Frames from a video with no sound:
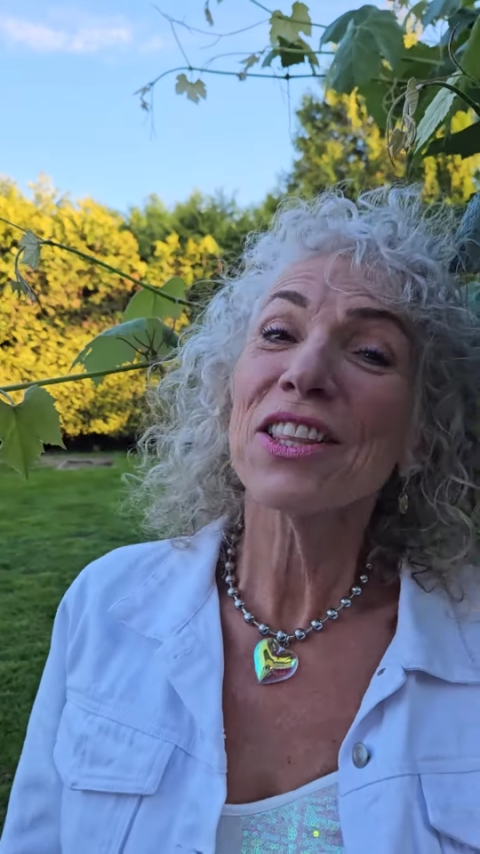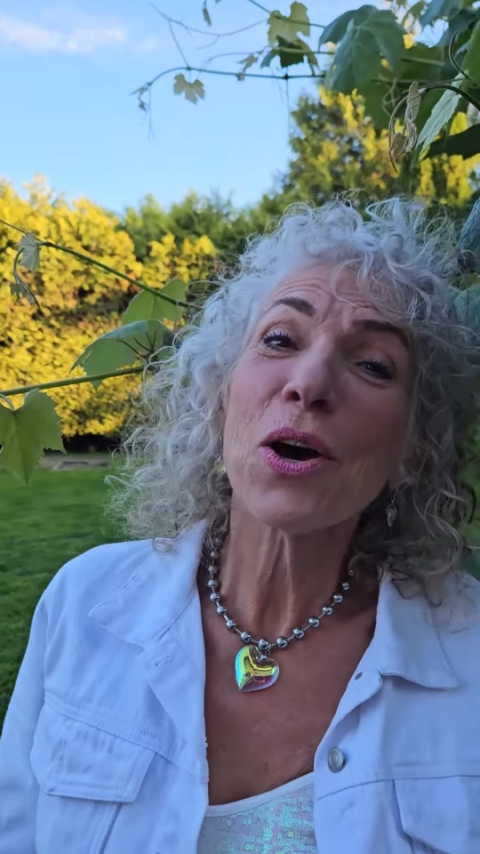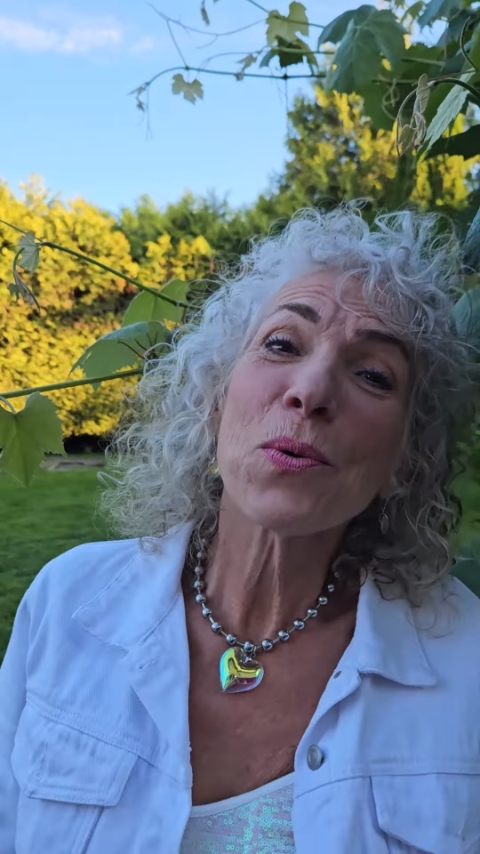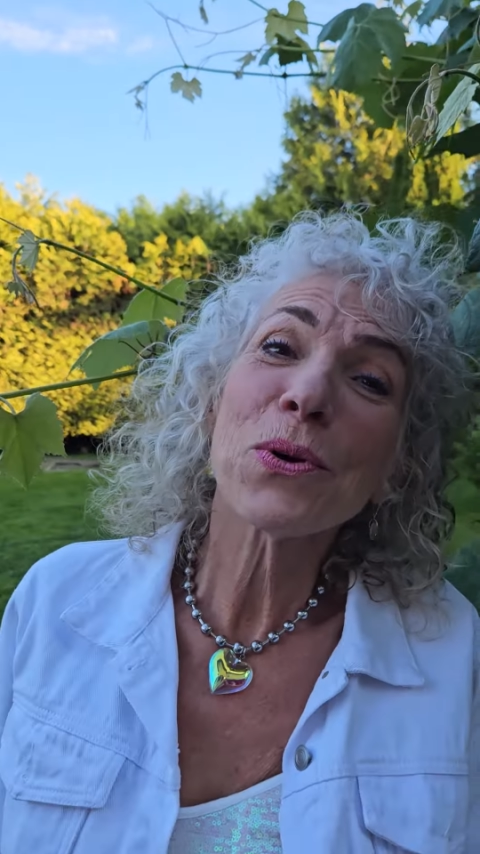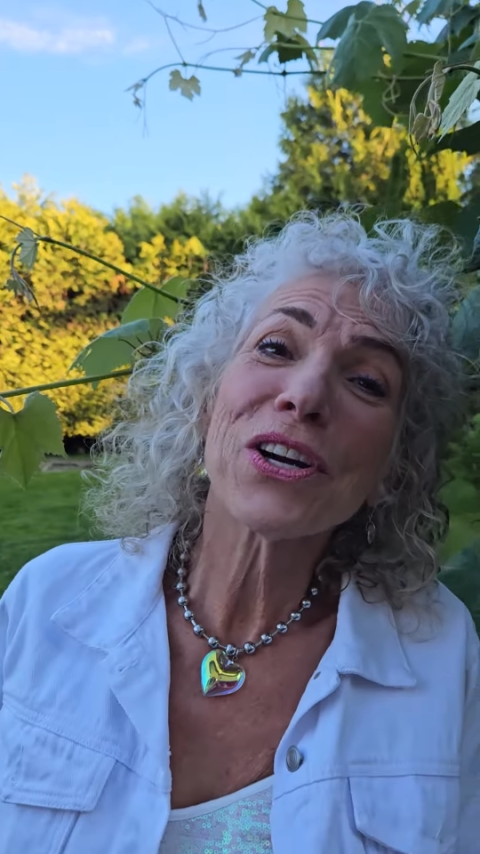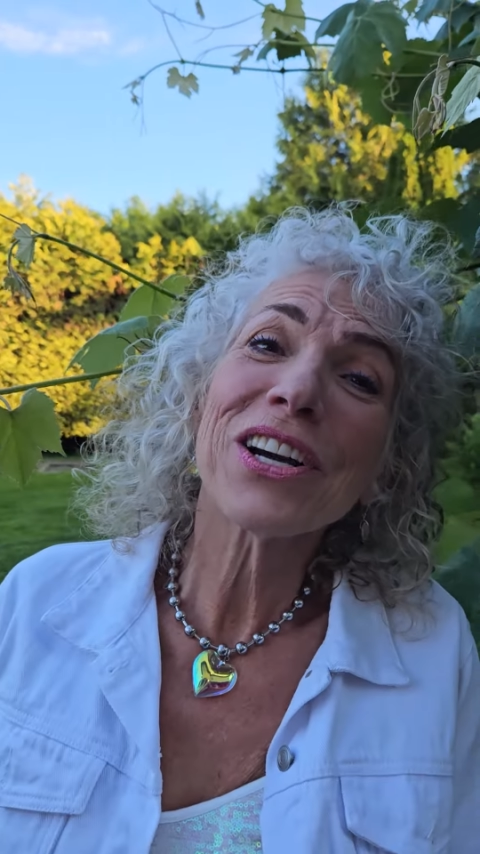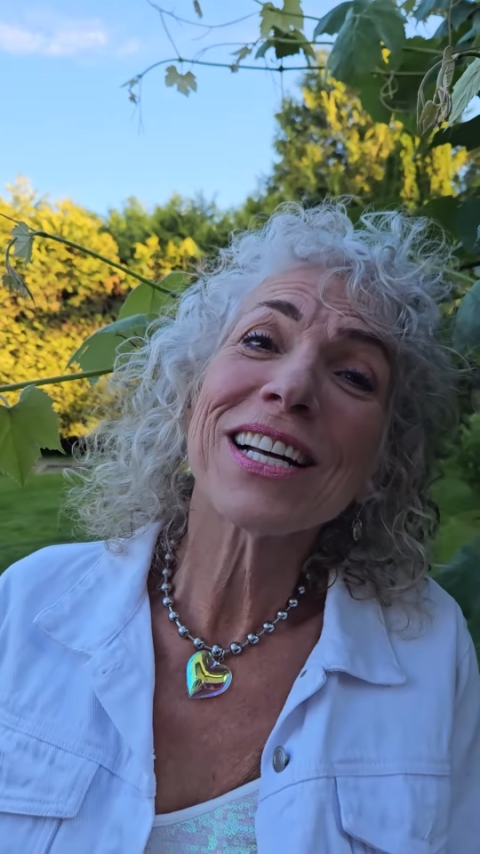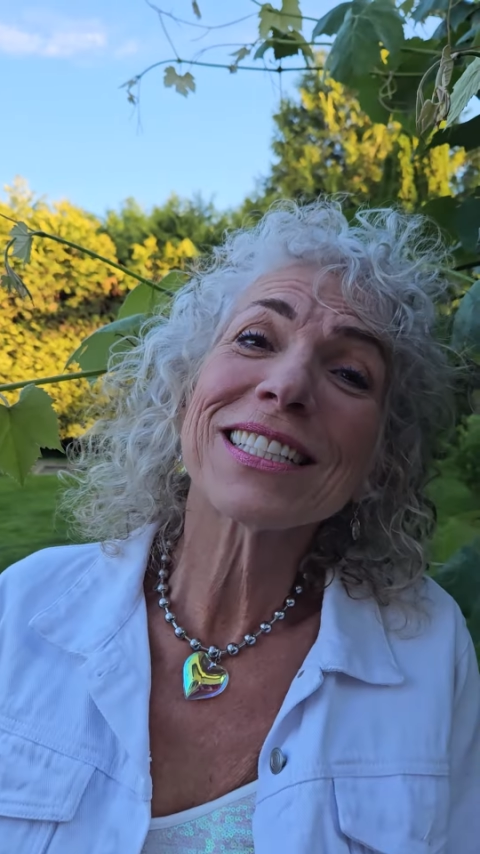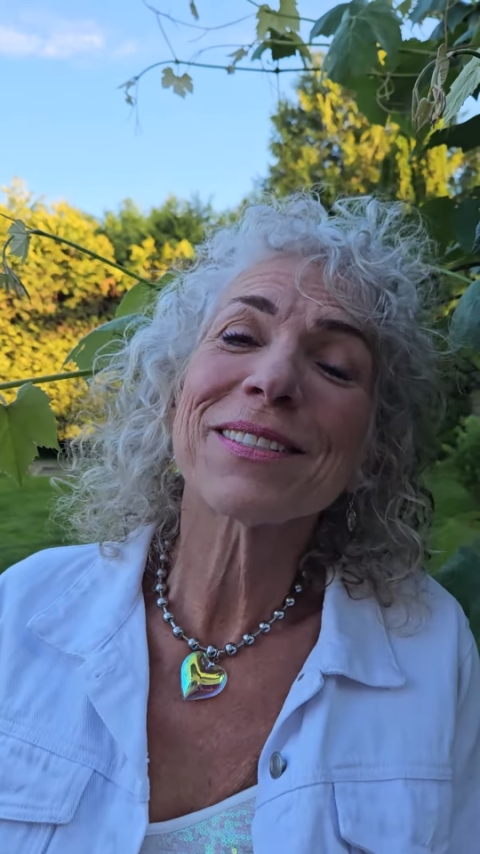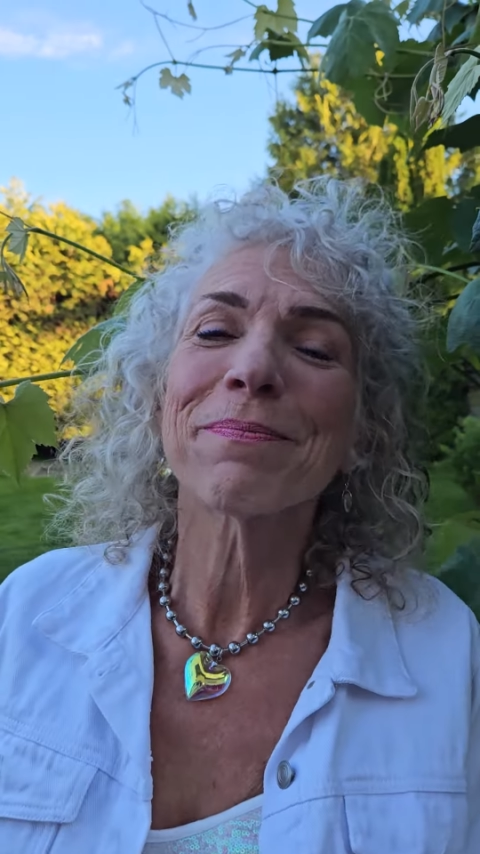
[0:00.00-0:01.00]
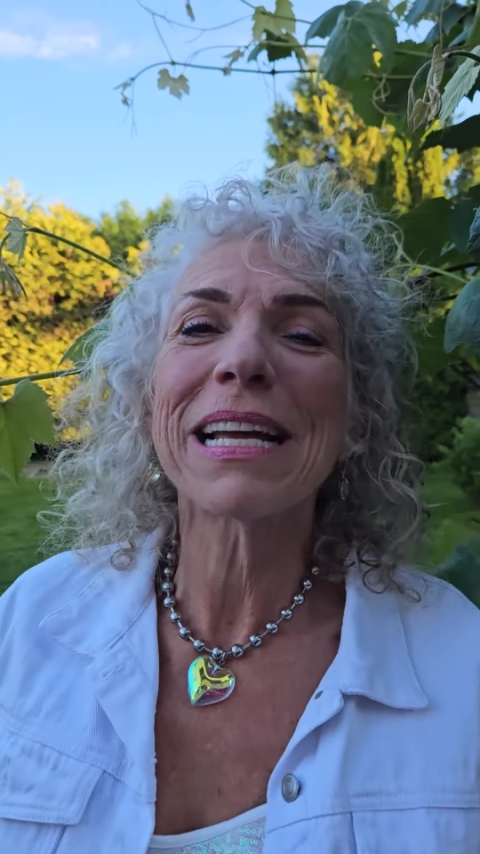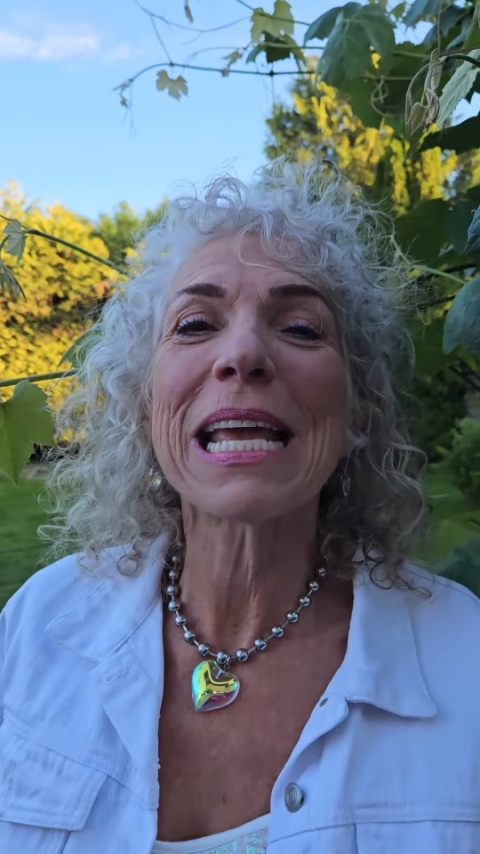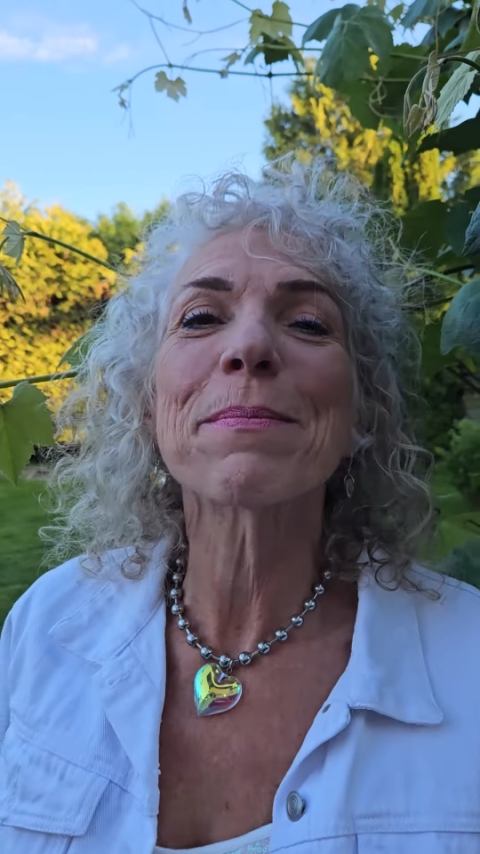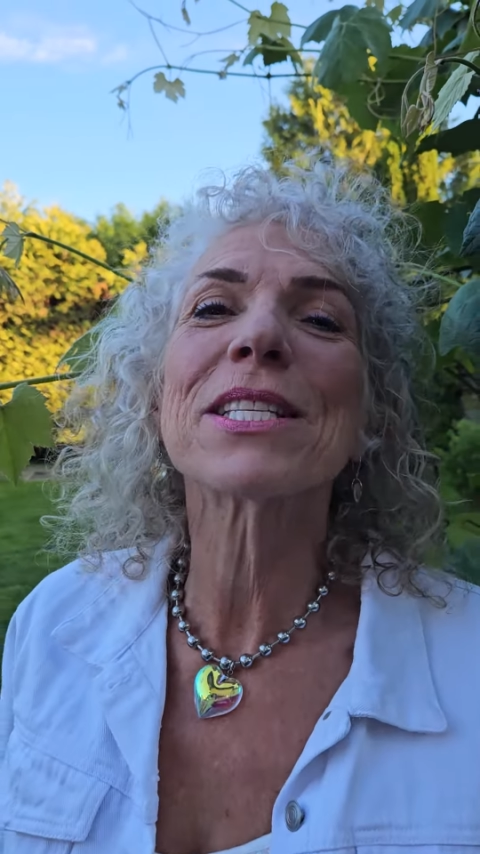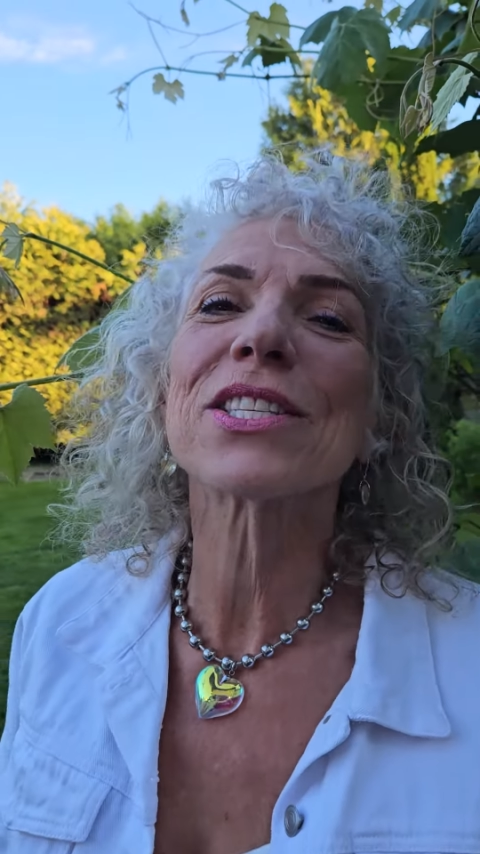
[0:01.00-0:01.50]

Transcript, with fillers: hello, world. My name is